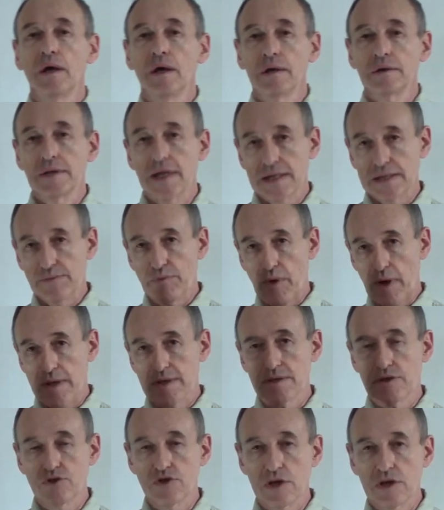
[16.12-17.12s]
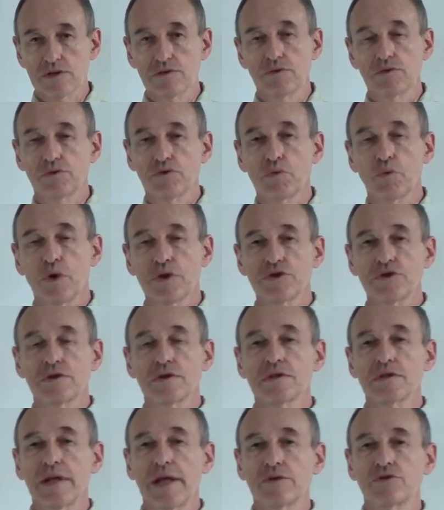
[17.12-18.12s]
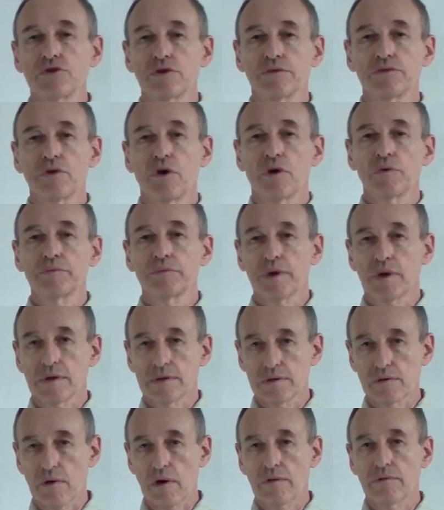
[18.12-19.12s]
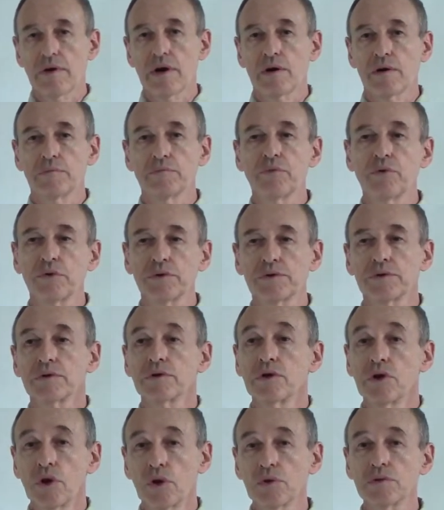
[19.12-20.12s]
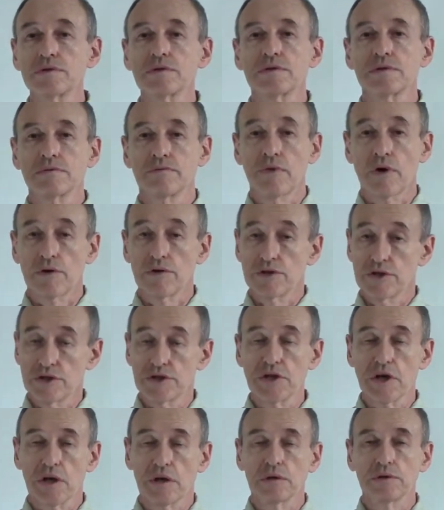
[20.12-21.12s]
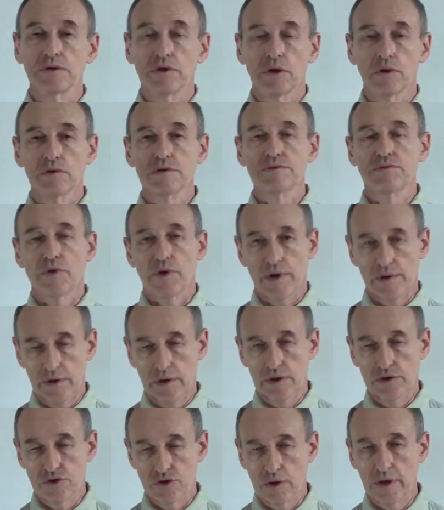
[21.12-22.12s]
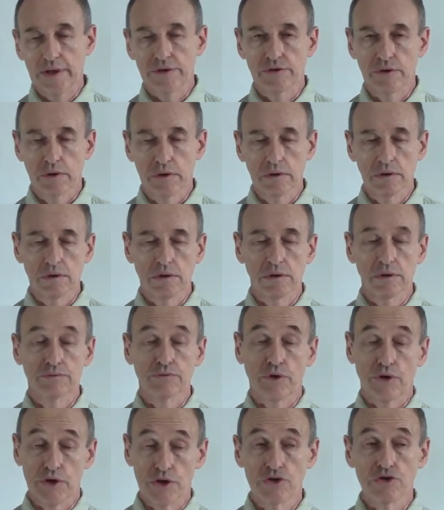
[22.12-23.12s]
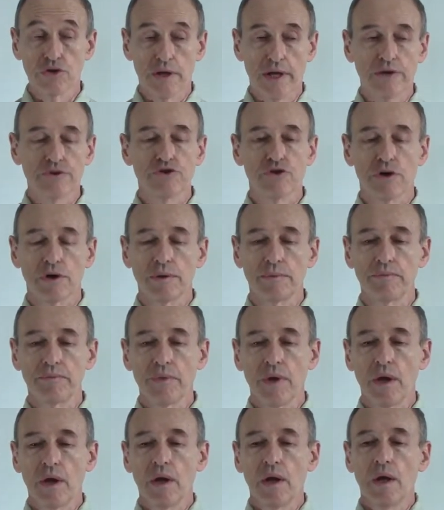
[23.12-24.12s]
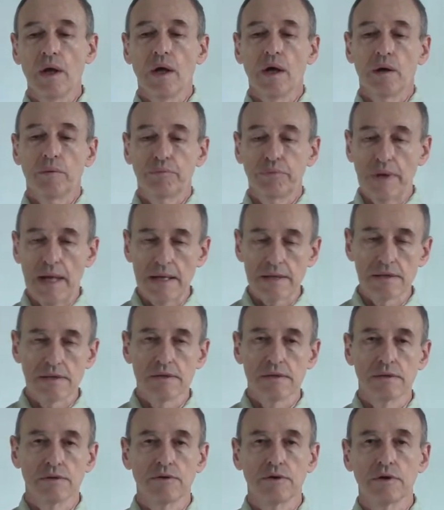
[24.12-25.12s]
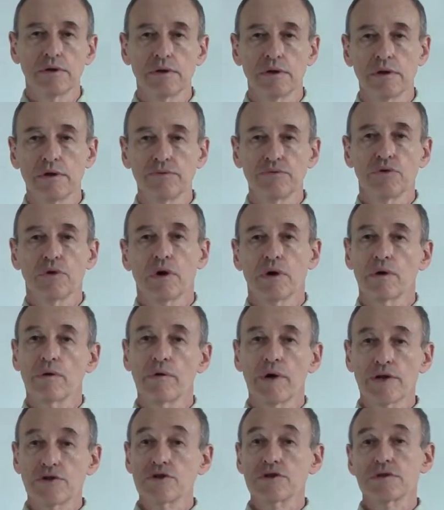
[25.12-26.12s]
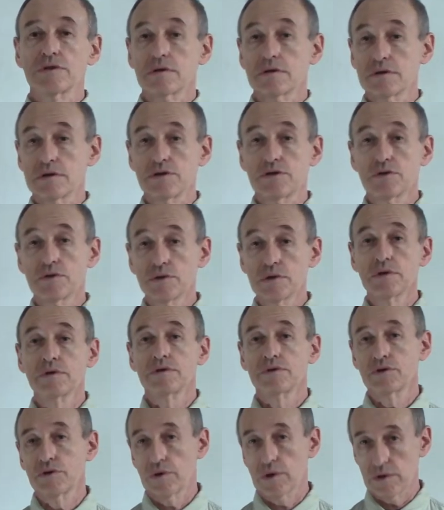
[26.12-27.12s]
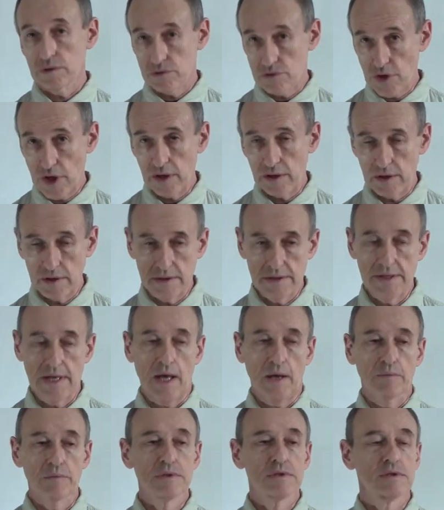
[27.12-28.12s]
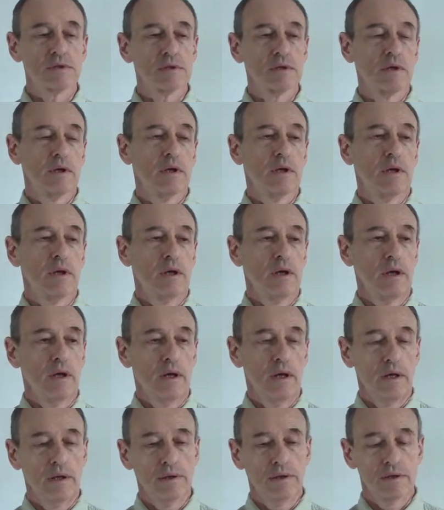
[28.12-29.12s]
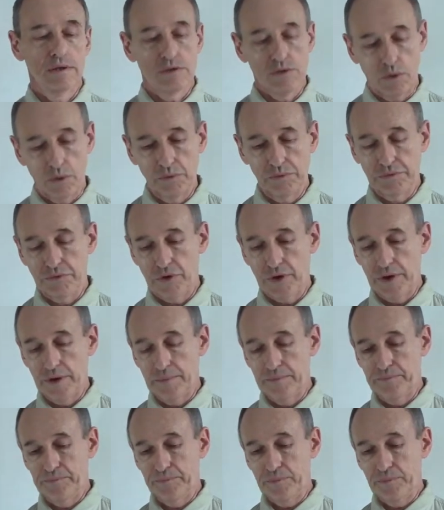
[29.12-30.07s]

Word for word: That's where I suggest you to watch this lecture from, because there are very important notes, very detailed notes for each, le uh, for each lecture. Plus, you, if you are a registered student, you can take exams, and it's all free.